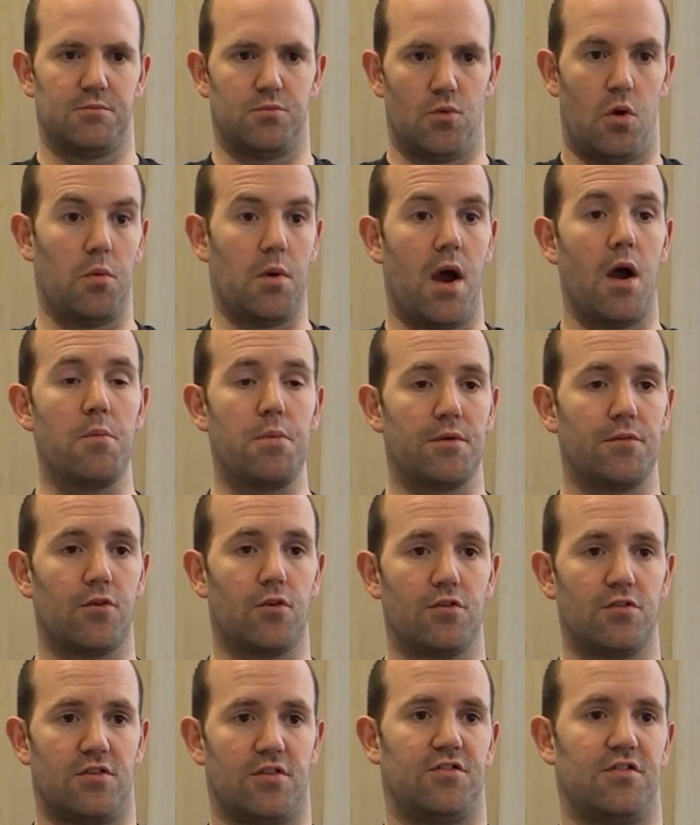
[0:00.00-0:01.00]
What we're hoping
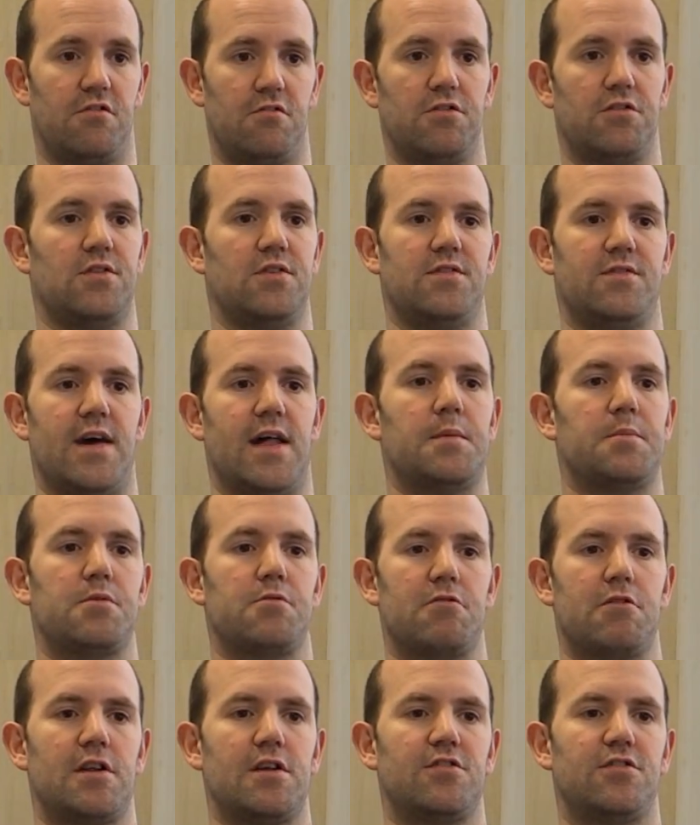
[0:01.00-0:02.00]
for is a series of developer
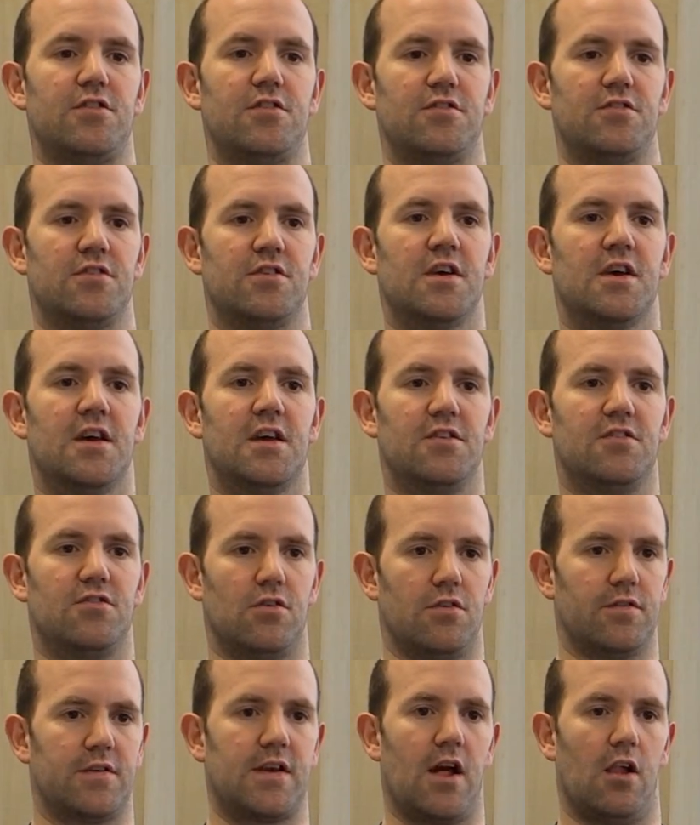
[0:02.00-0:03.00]
releases,
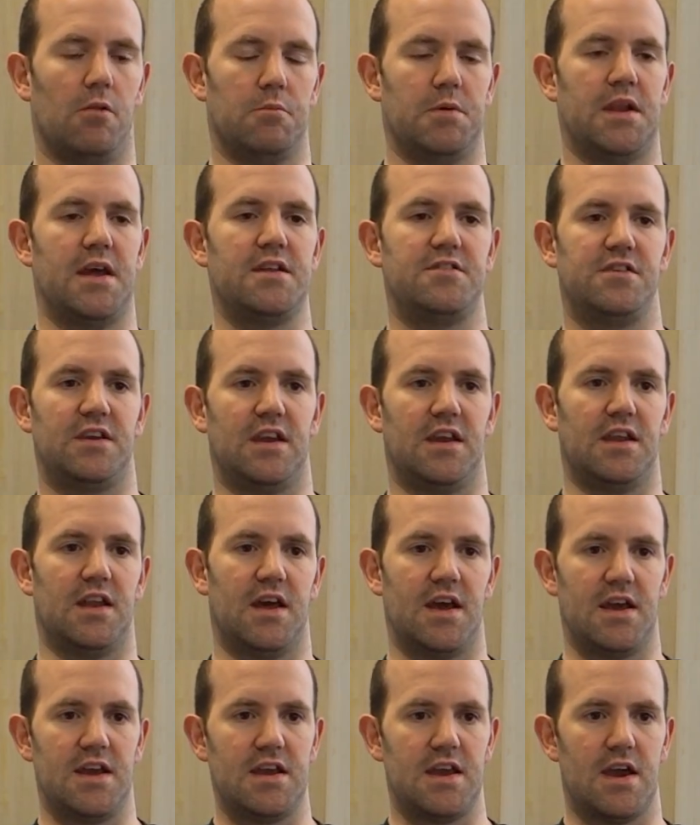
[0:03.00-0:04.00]
sort of culminating in
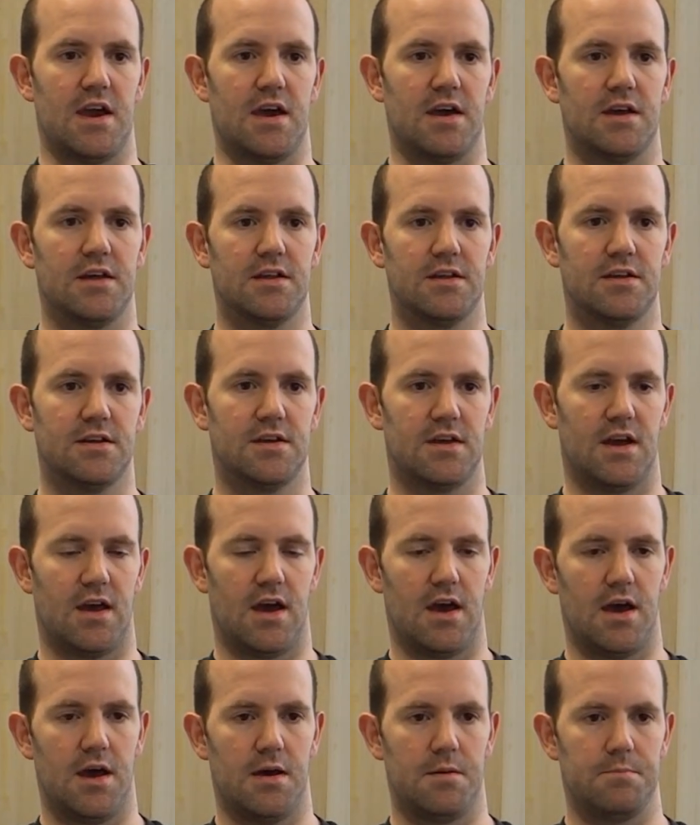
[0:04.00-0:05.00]
a uh,
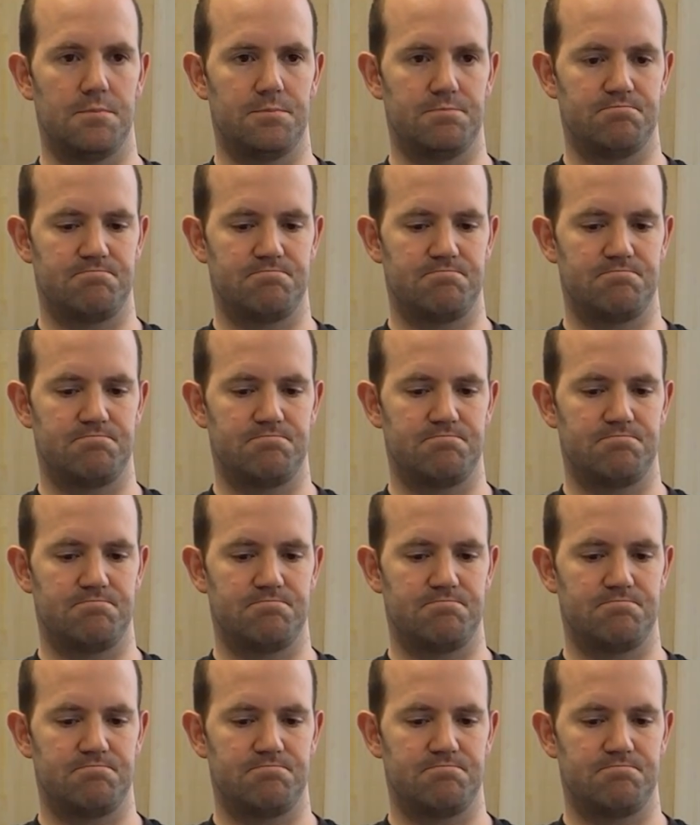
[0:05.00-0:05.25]
um,